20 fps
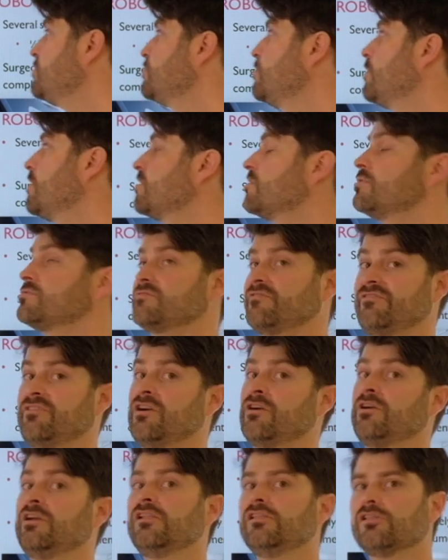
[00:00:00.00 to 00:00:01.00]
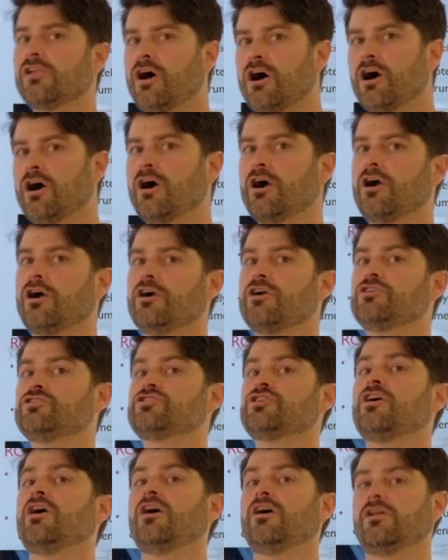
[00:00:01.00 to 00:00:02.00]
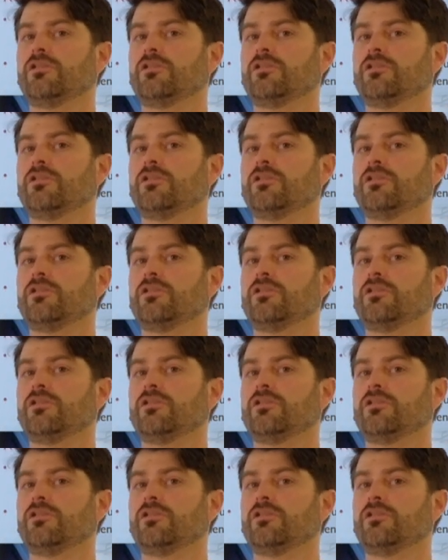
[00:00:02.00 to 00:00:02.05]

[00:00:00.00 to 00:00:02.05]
doing those very large,